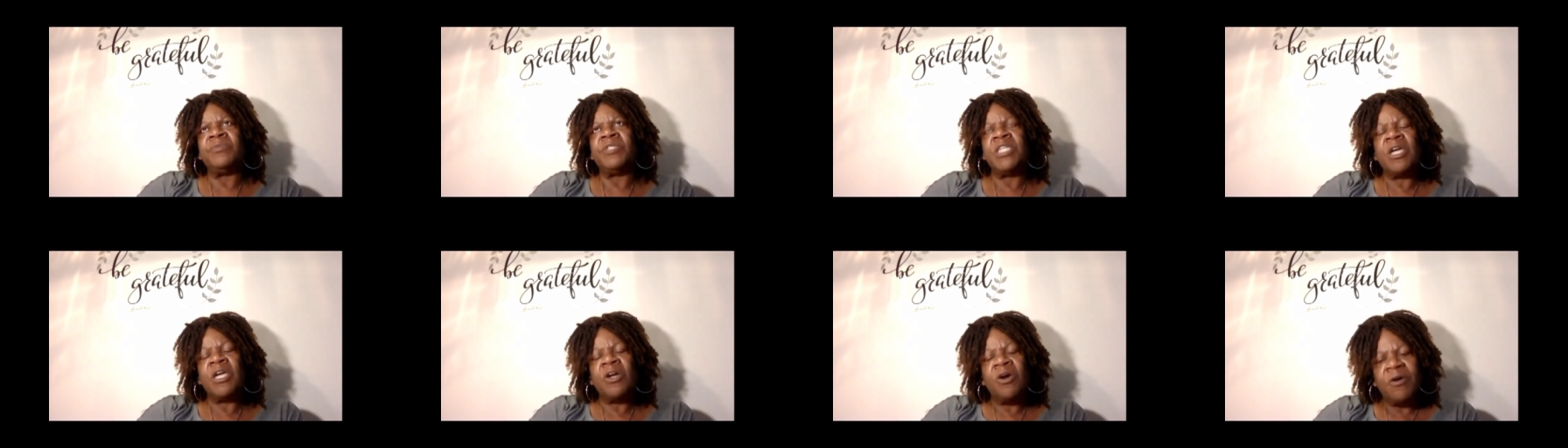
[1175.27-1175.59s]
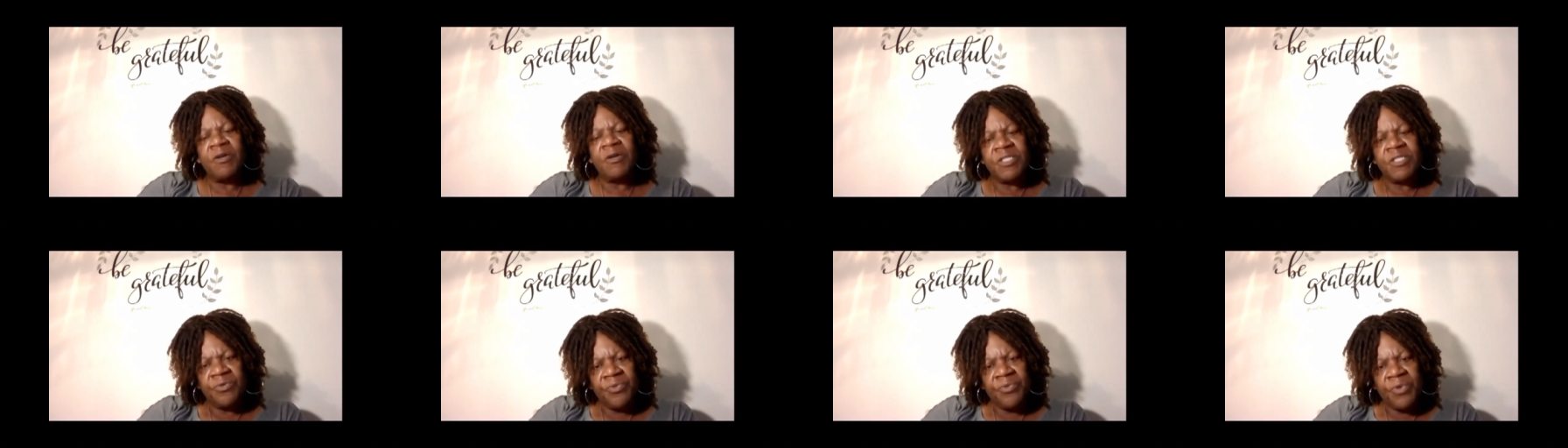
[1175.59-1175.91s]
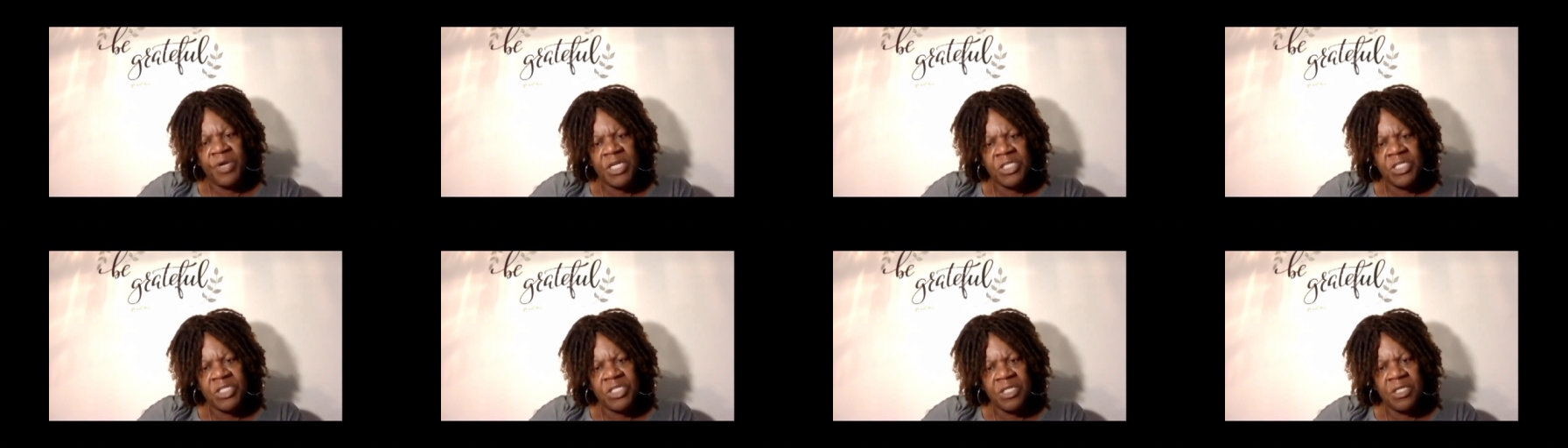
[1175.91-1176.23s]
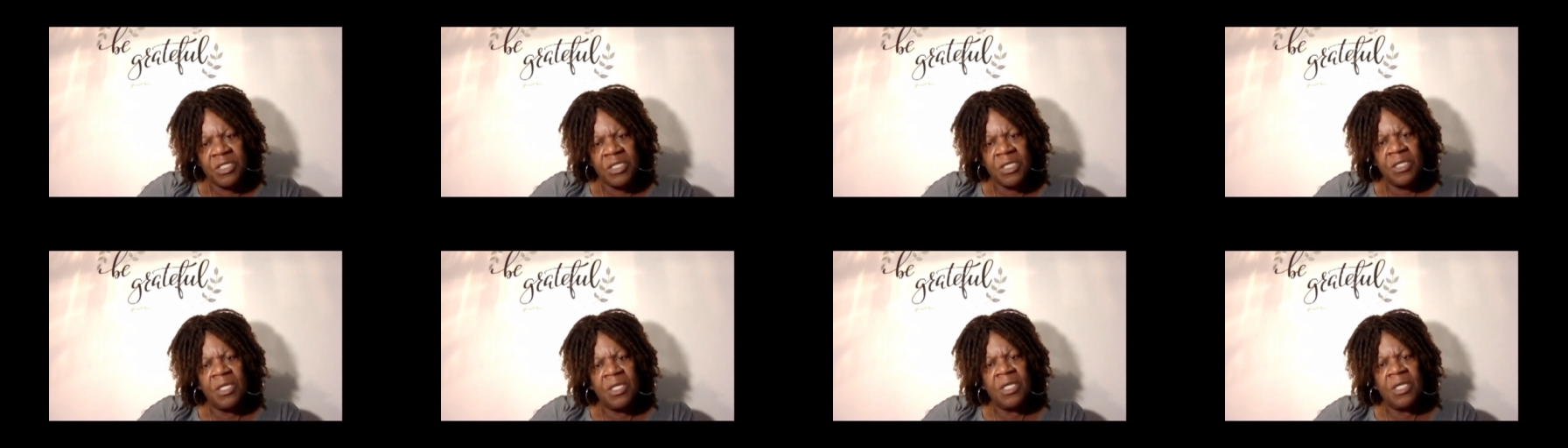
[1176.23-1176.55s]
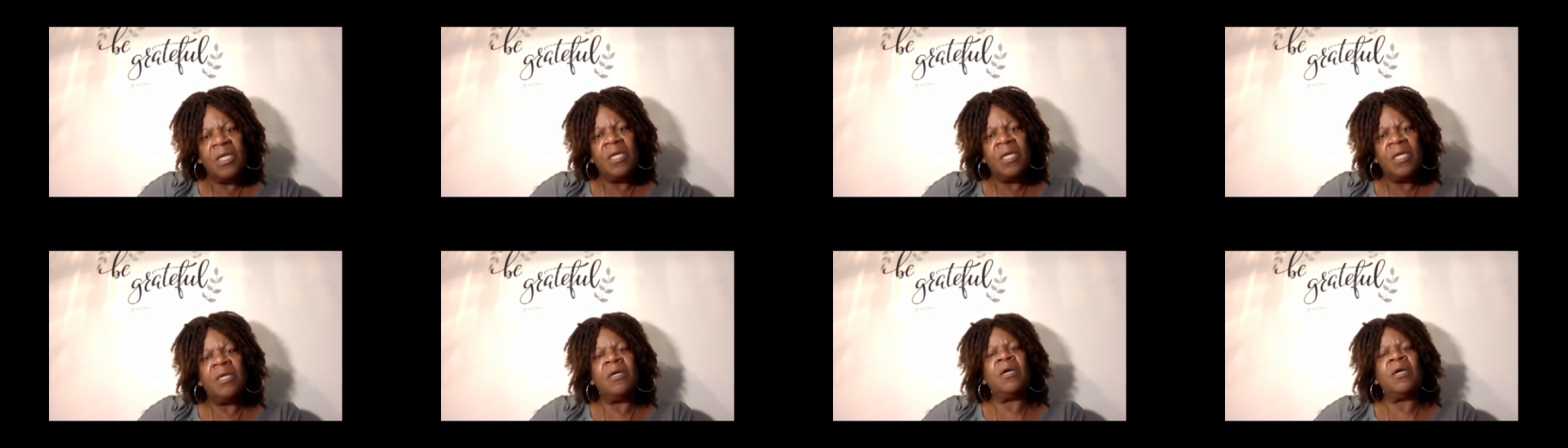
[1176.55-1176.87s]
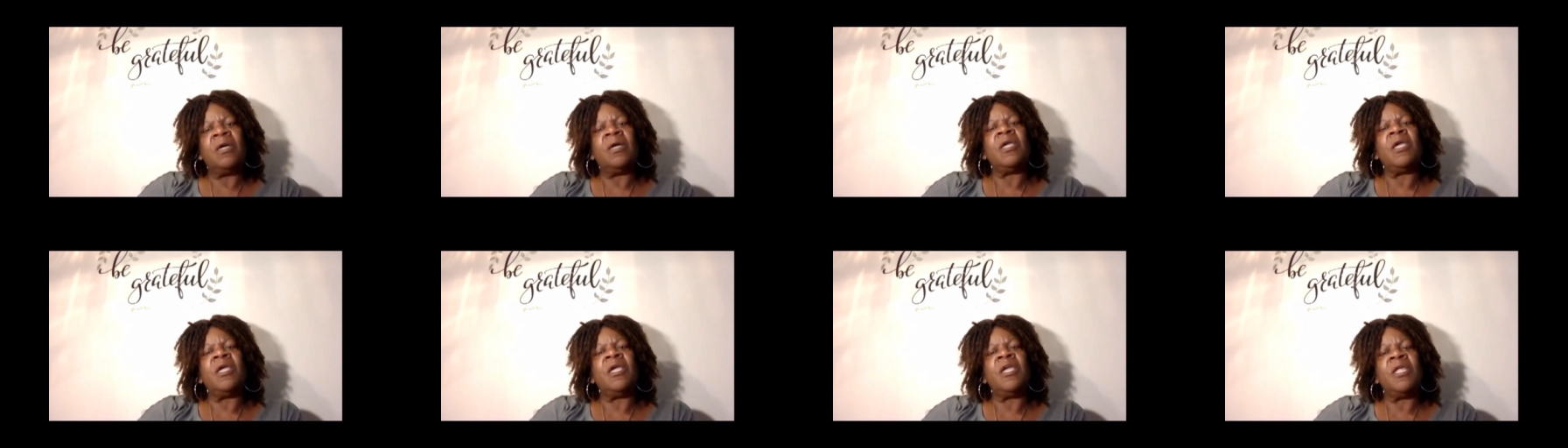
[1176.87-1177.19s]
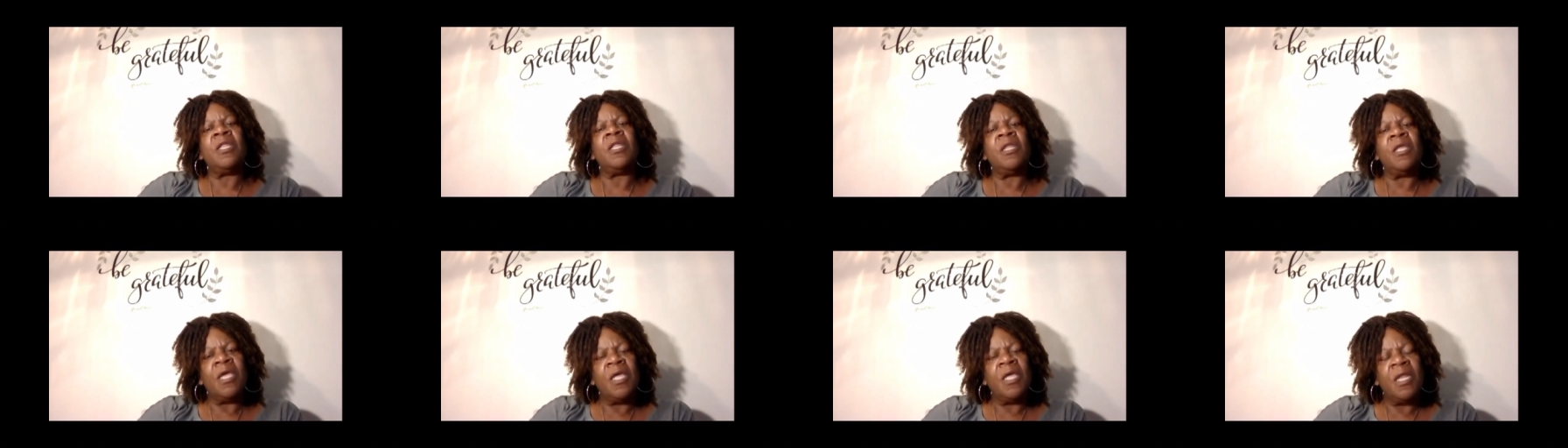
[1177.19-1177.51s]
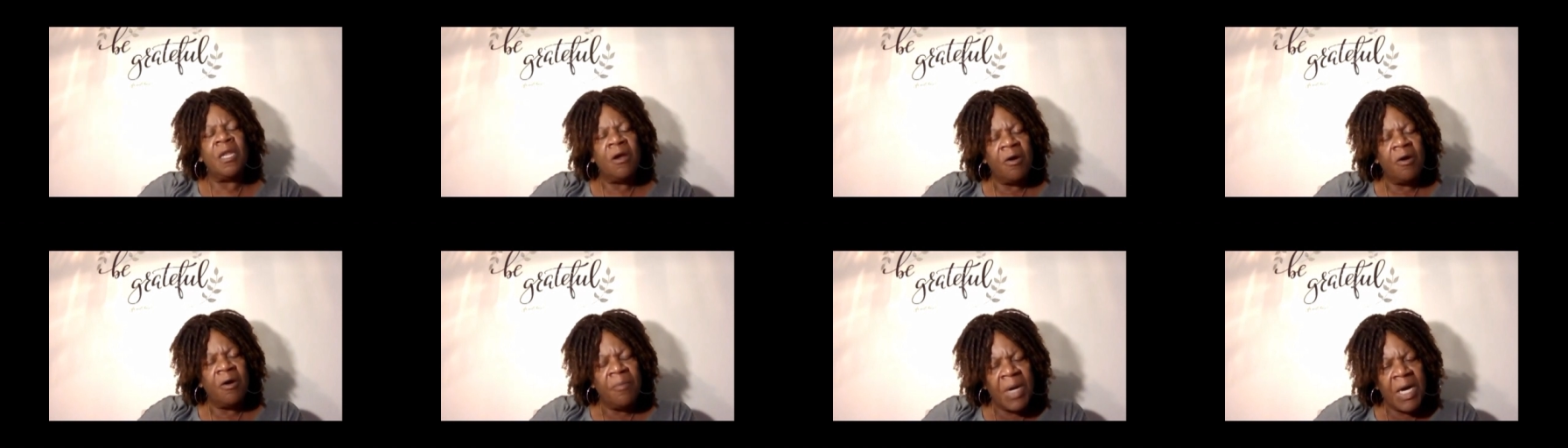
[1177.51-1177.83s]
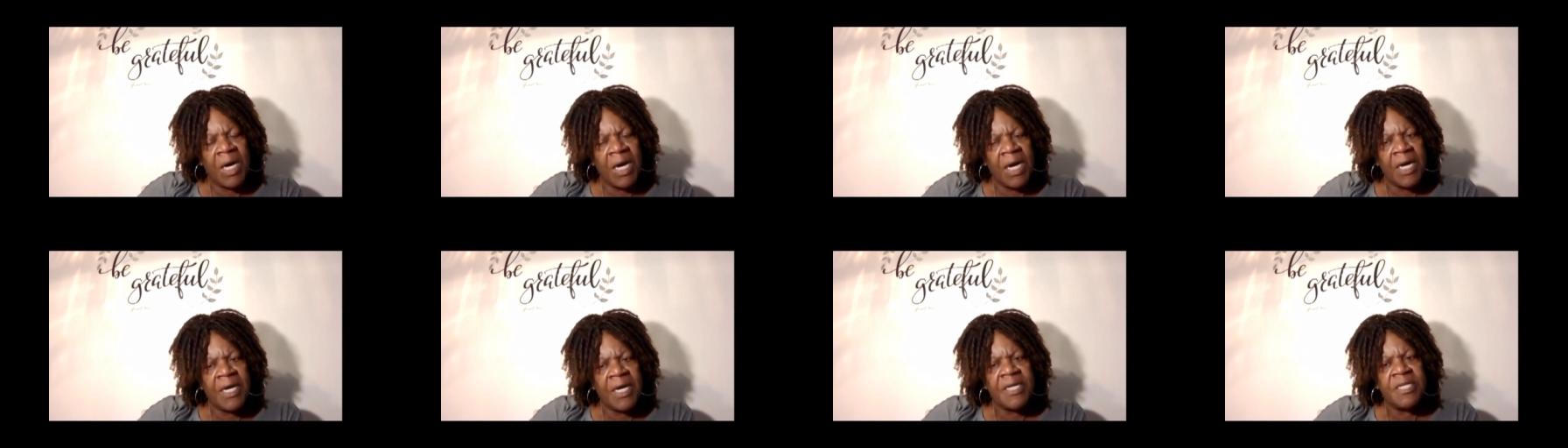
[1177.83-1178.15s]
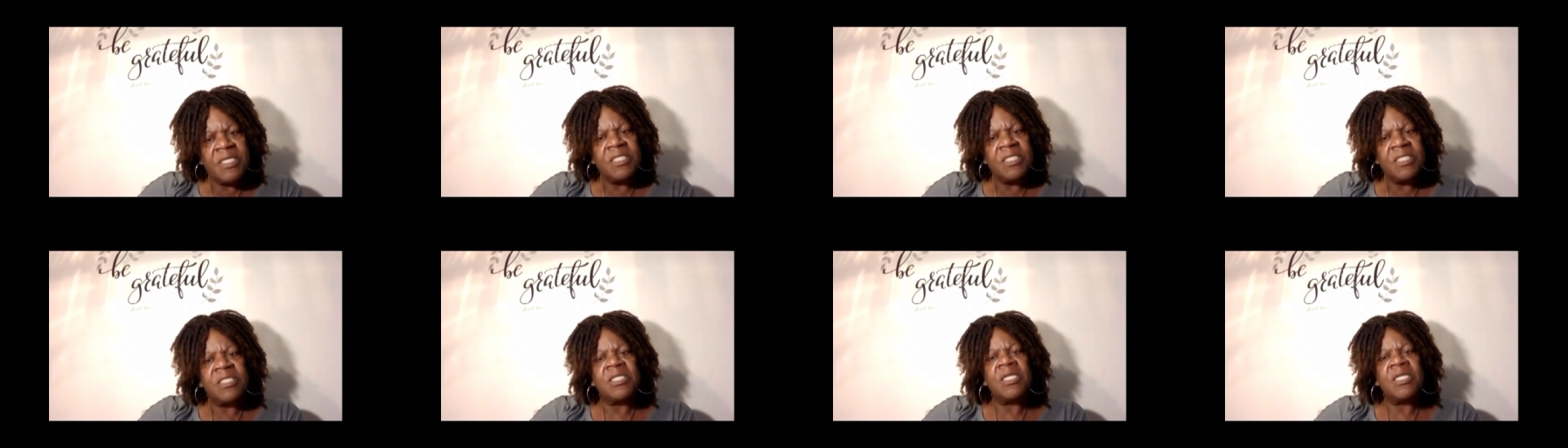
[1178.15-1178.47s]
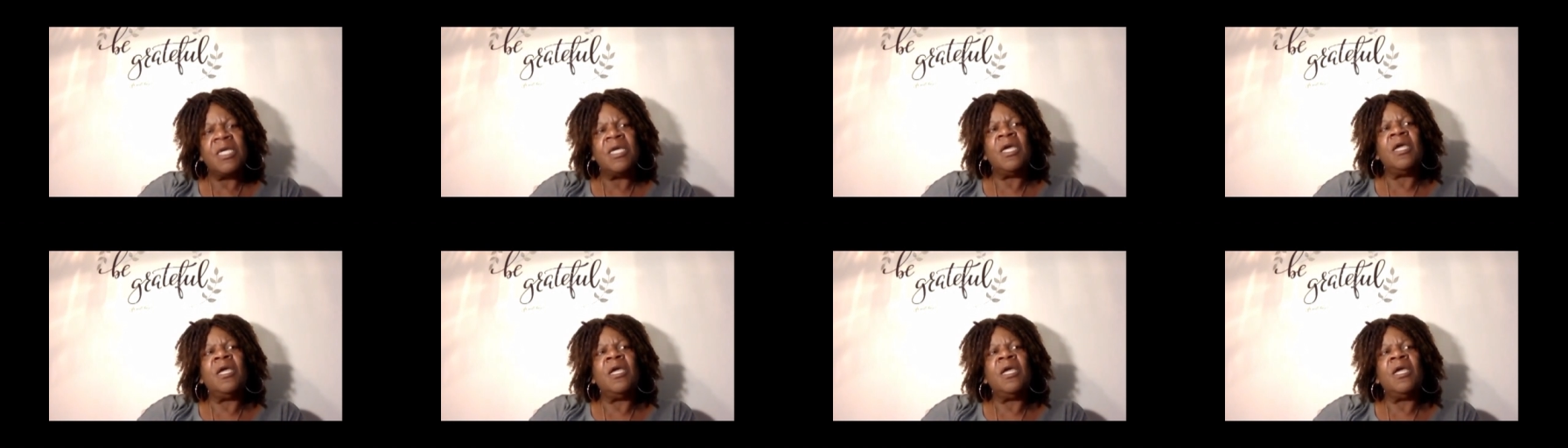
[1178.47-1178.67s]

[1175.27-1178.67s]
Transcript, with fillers: decarceration in, in our minds,